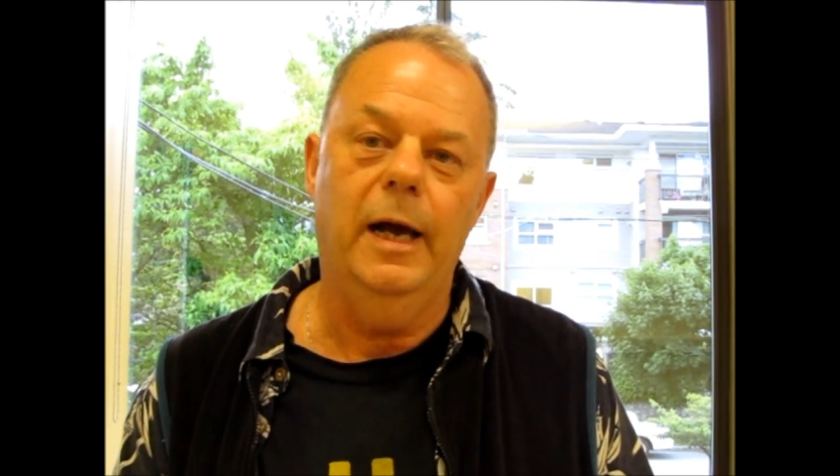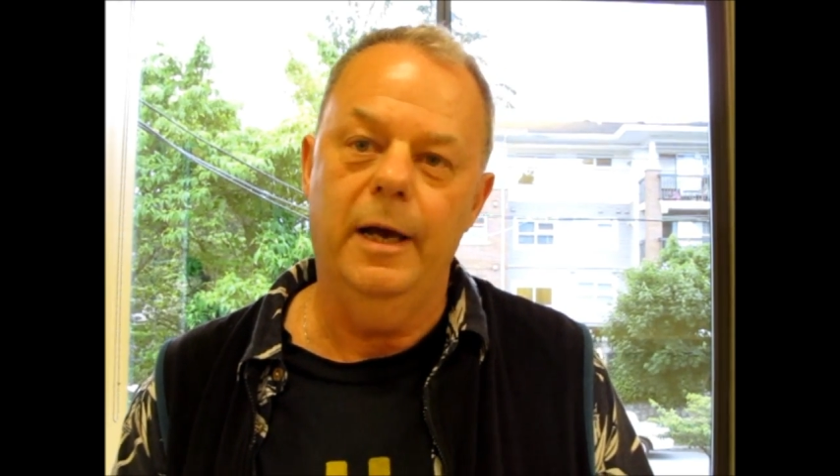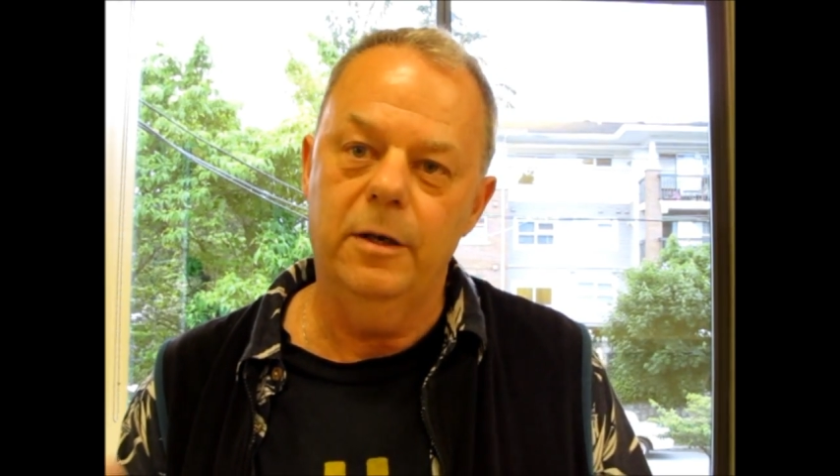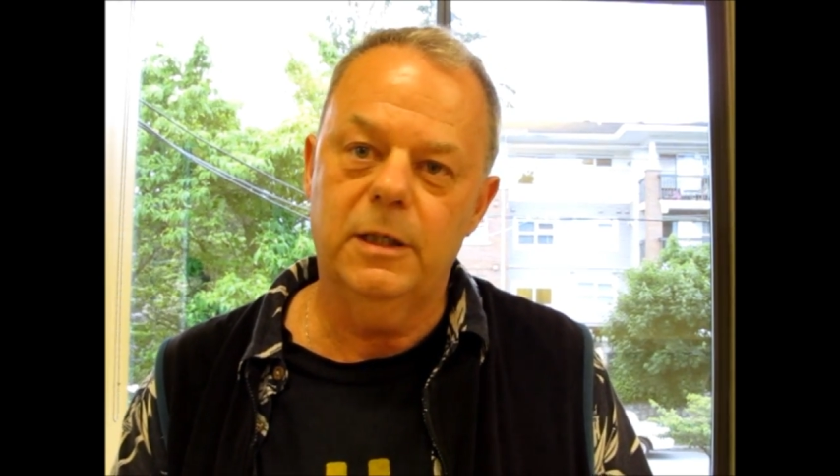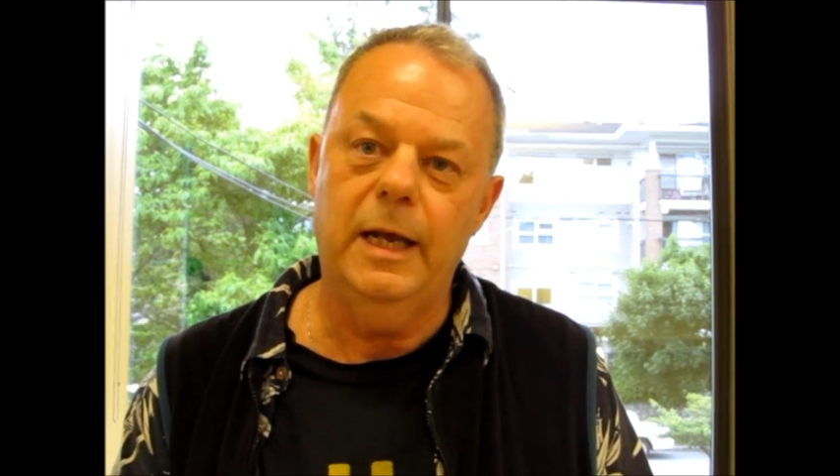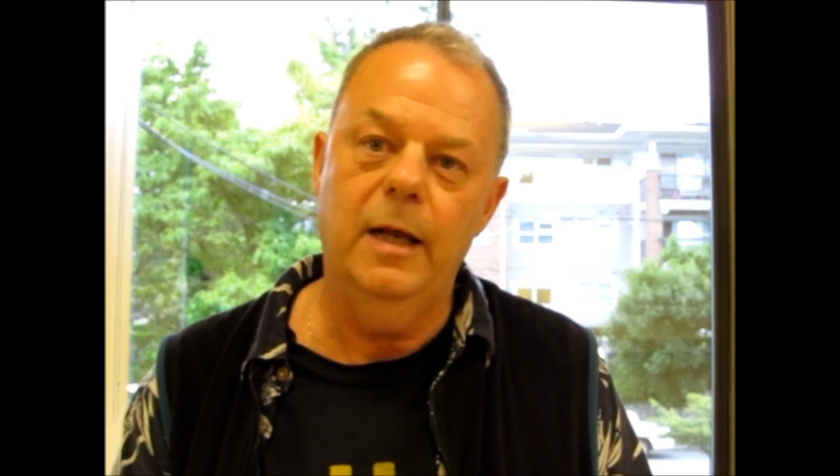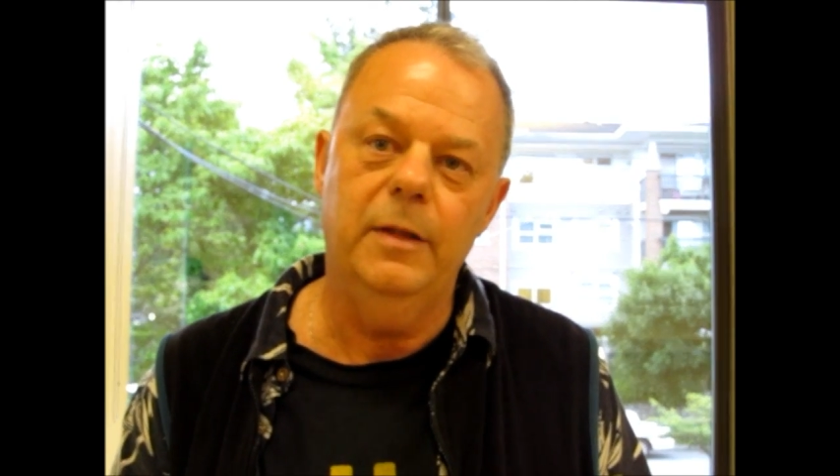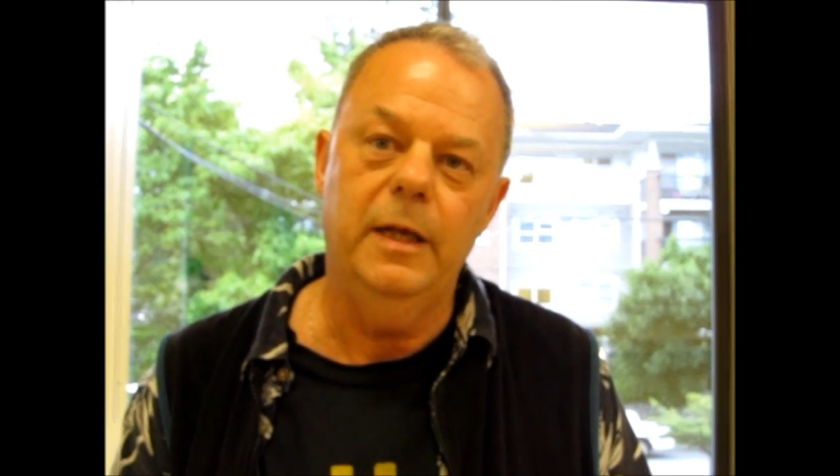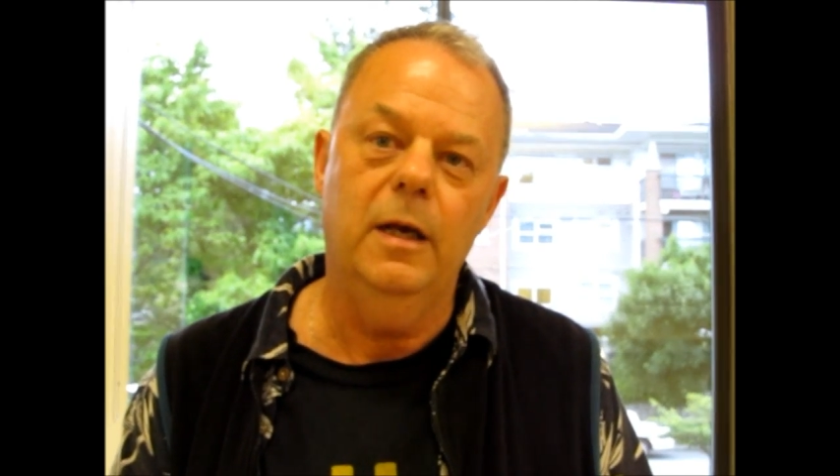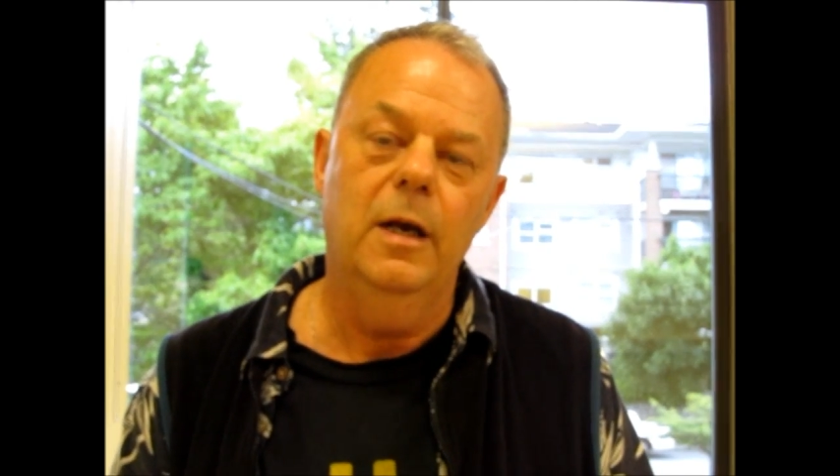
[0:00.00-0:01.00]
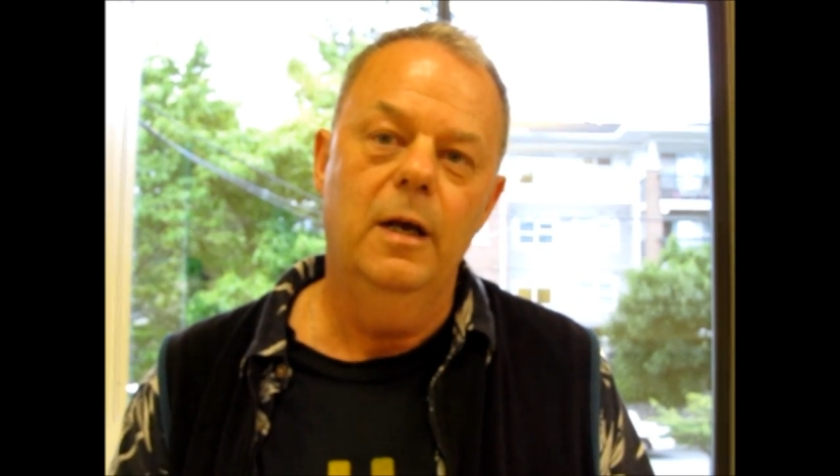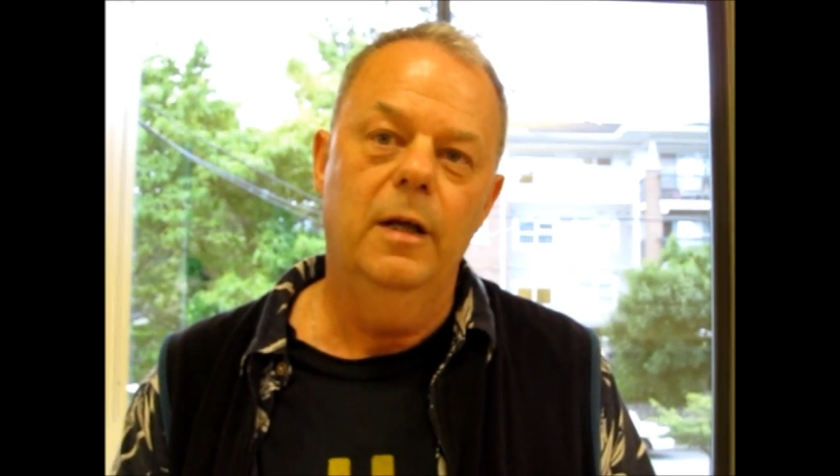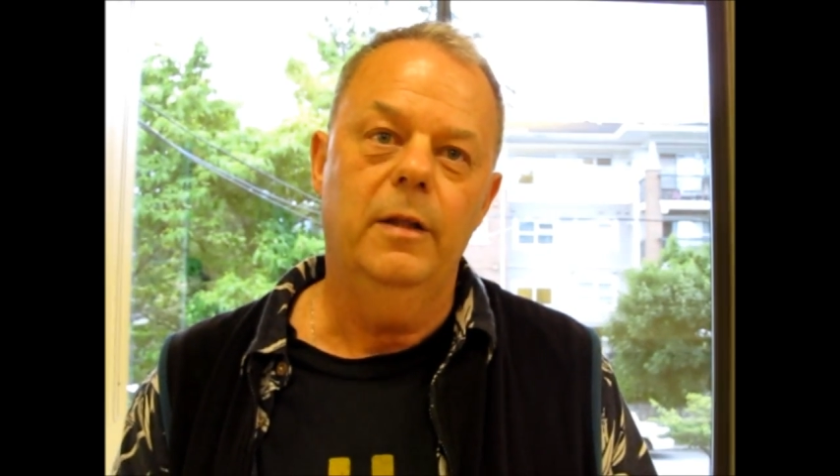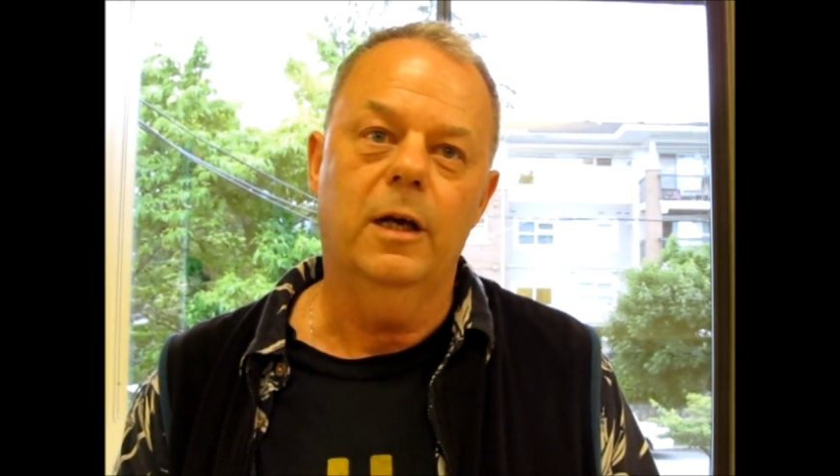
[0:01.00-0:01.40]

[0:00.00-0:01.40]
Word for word: I understand the